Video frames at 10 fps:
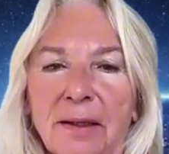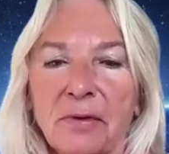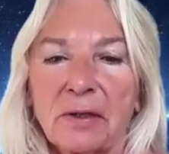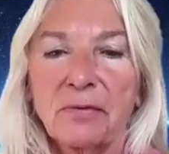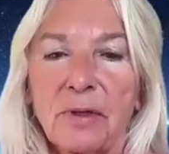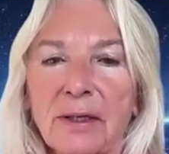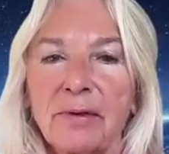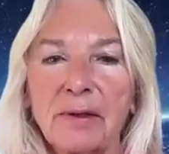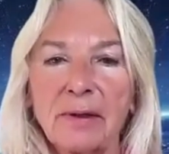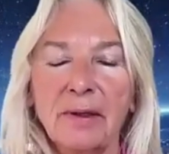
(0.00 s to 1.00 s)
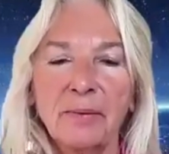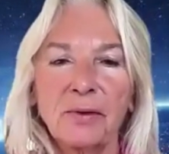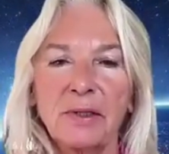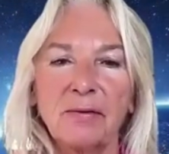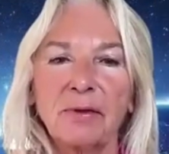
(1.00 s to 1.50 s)
even if we live in the
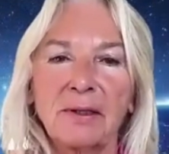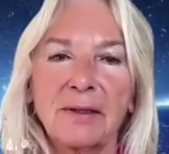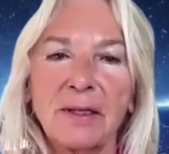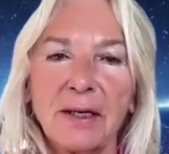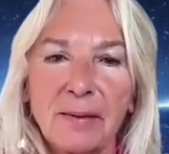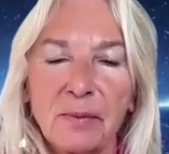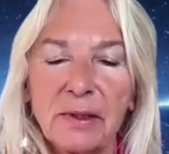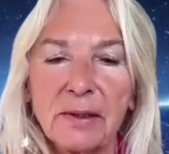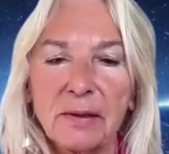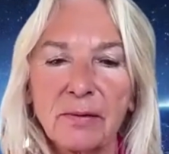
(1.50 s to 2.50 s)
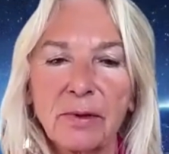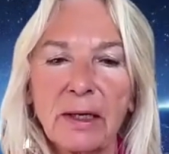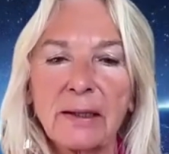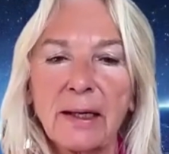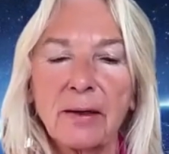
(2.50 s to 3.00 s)
most difficult times
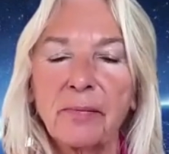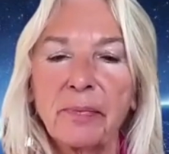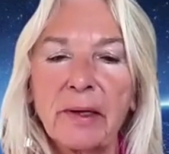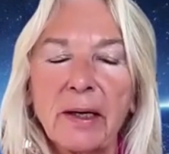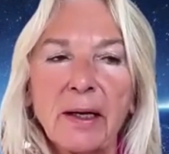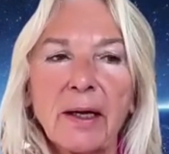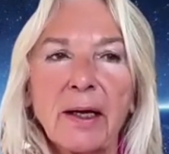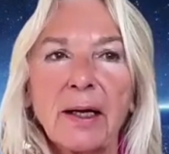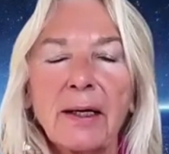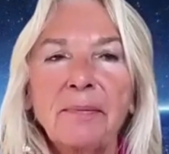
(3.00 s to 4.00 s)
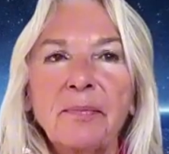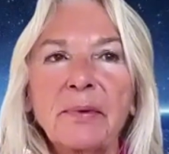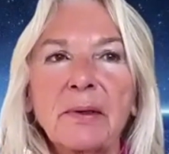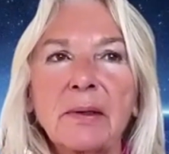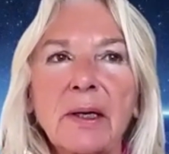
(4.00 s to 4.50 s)
right now.
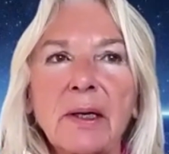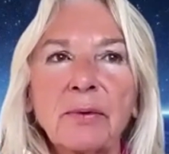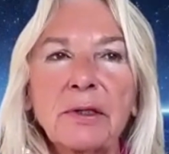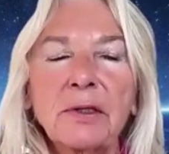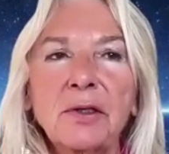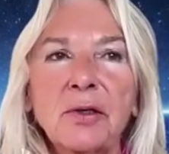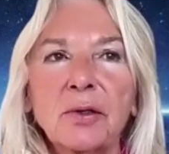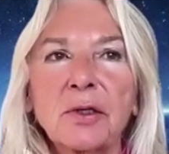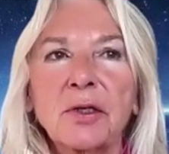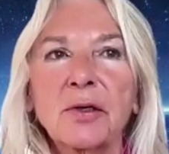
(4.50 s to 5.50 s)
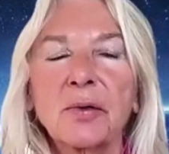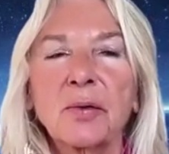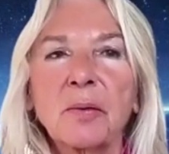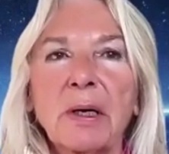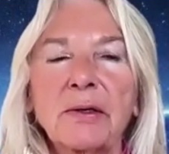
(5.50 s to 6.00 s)
I wanted to talk to
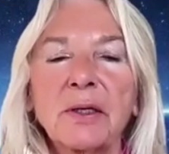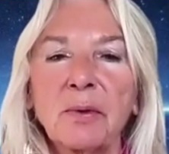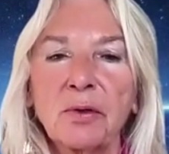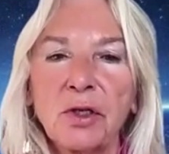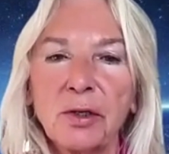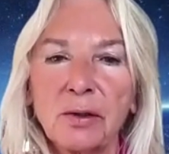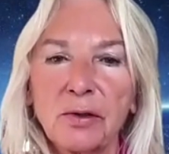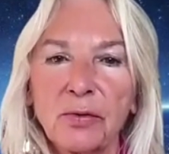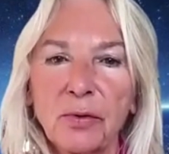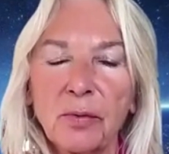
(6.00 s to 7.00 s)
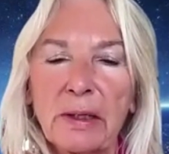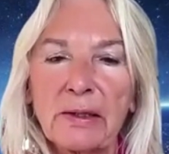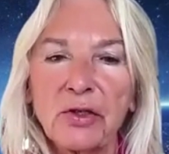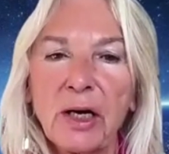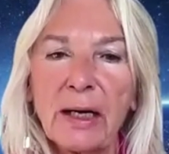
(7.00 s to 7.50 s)
you about emotional
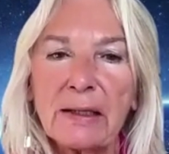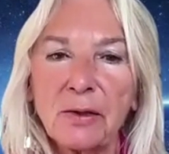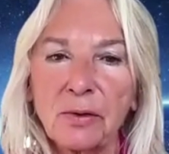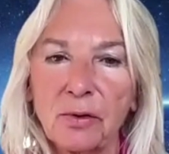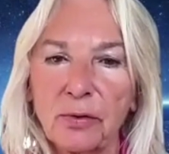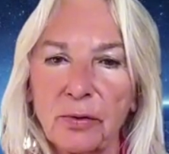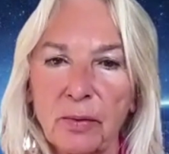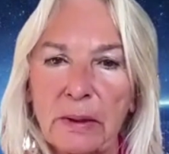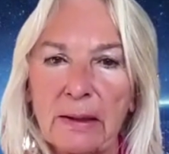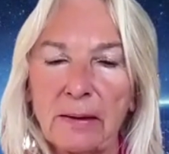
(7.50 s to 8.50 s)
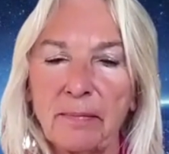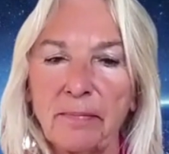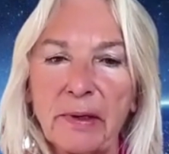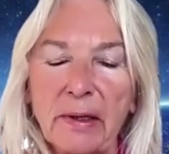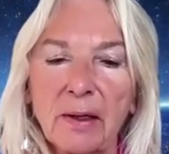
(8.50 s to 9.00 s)
trauma, childhood trauma,
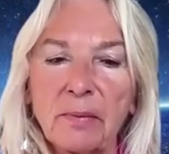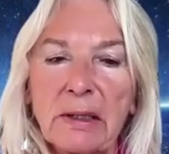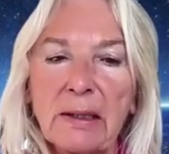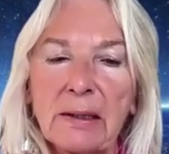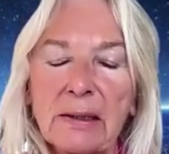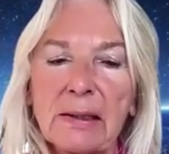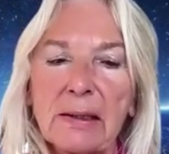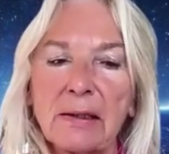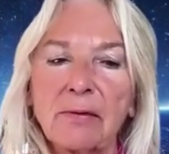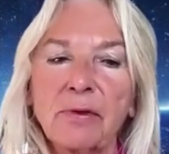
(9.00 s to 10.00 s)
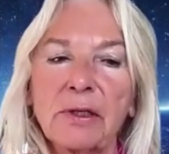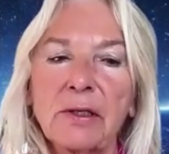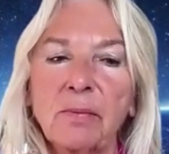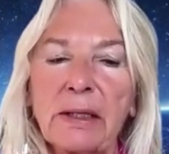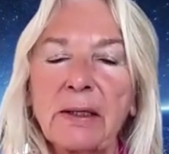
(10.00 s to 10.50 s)
because for
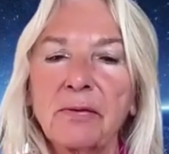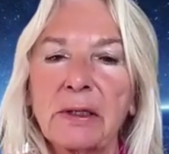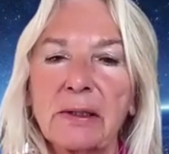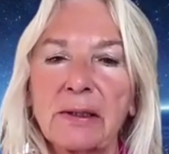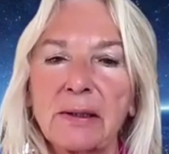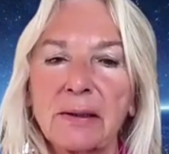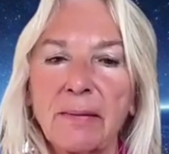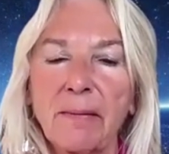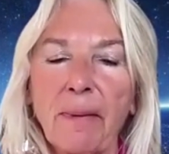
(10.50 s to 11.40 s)
so many of us,